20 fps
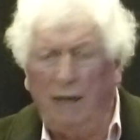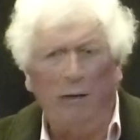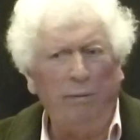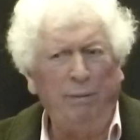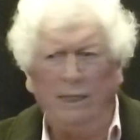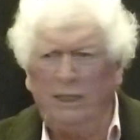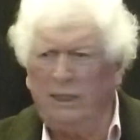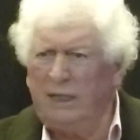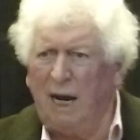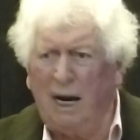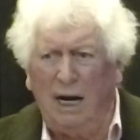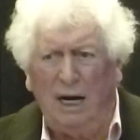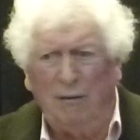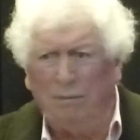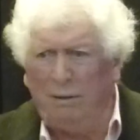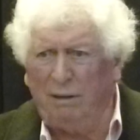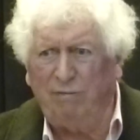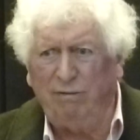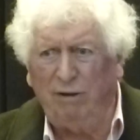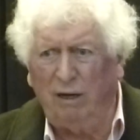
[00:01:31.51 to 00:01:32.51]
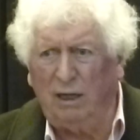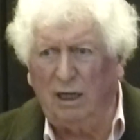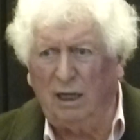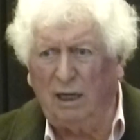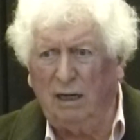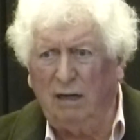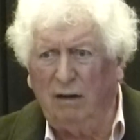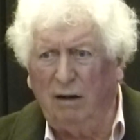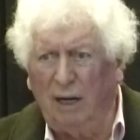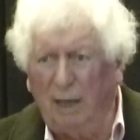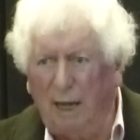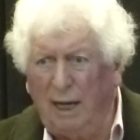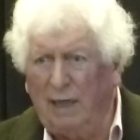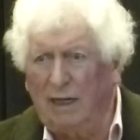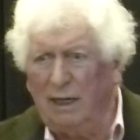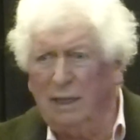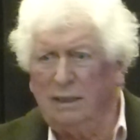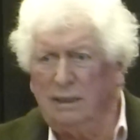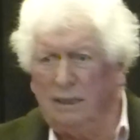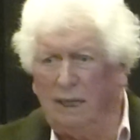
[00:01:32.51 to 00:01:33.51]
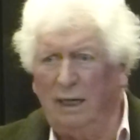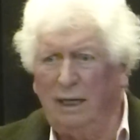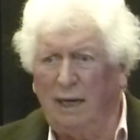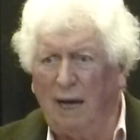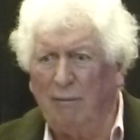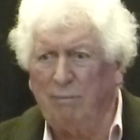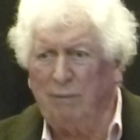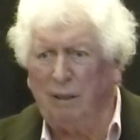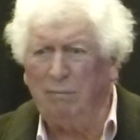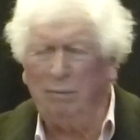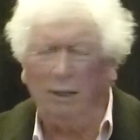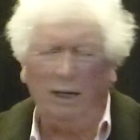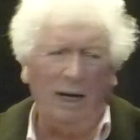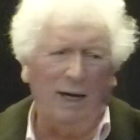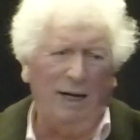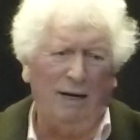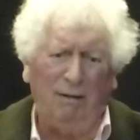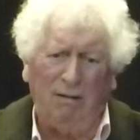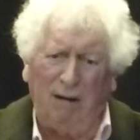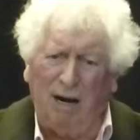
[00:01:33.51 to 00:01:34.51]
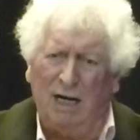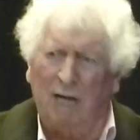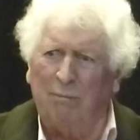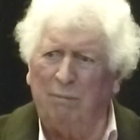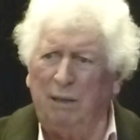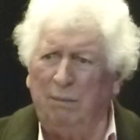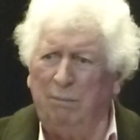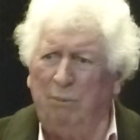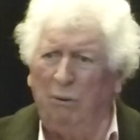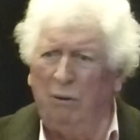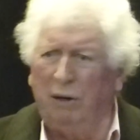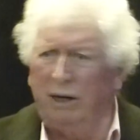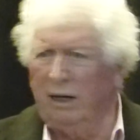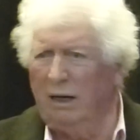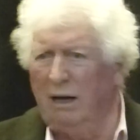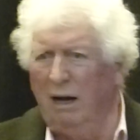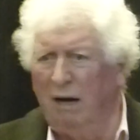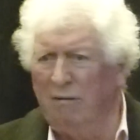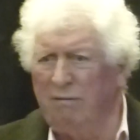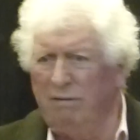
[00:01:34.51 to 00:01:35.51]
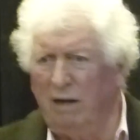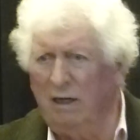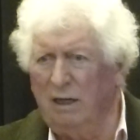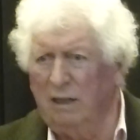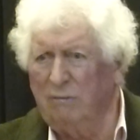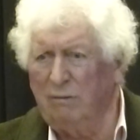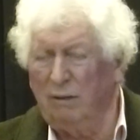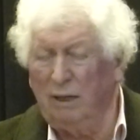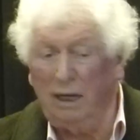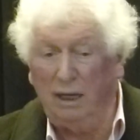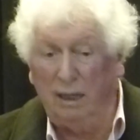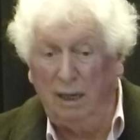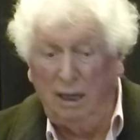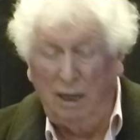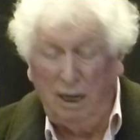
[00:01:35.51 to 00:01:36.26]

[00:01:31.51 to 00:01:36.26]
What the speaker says: it'd be terribly funny, you know, a legless sea captain being incredibly boring, not funny player.